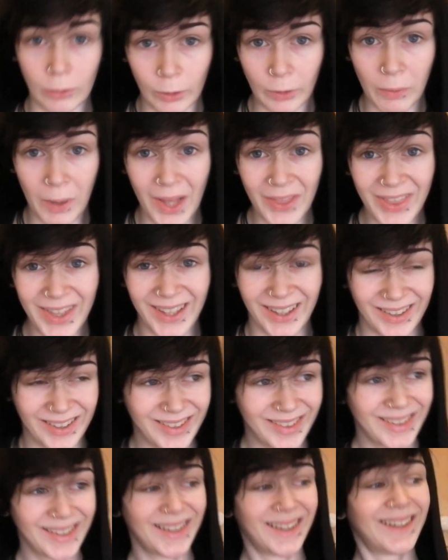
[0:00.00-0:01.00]
What about
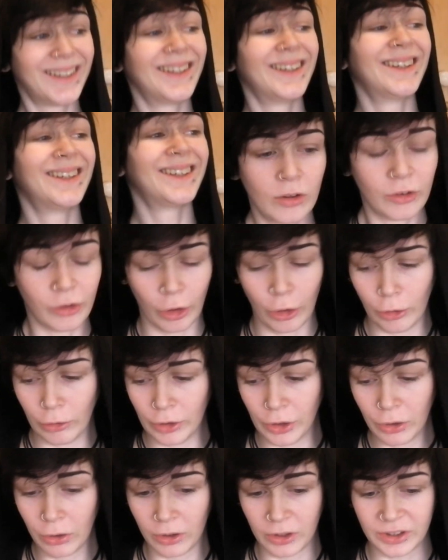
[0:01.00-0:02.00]
this? Sir,
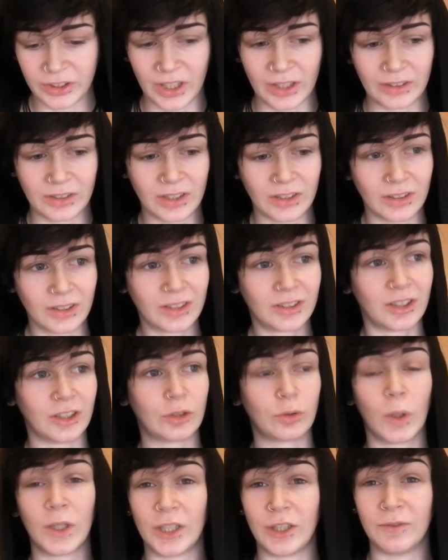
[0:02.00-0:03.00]
you're sentenced to
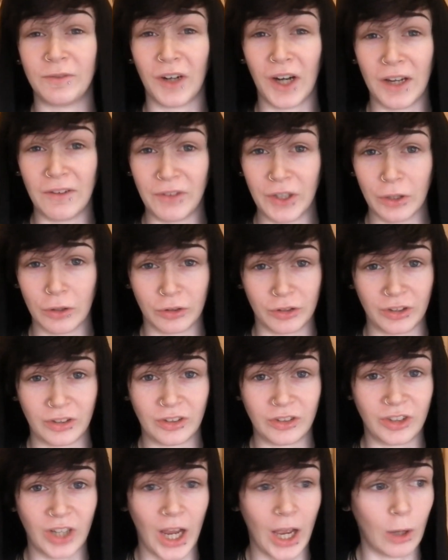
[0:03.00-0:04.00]
25 years
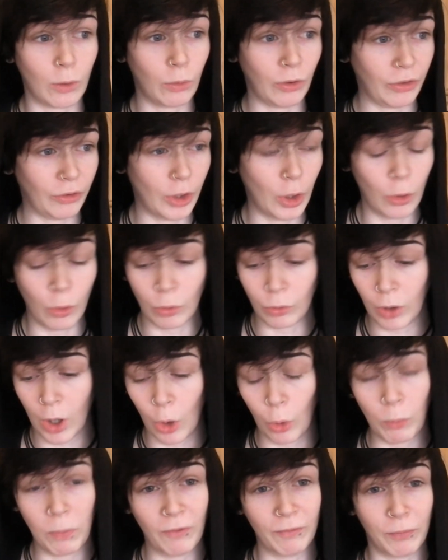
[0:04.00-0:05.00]
in jail with no
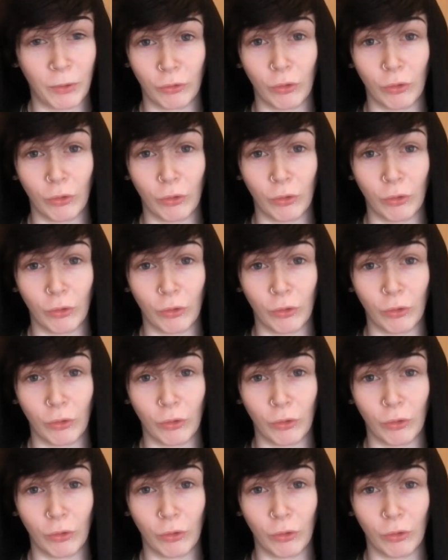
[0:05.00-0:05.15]
hope of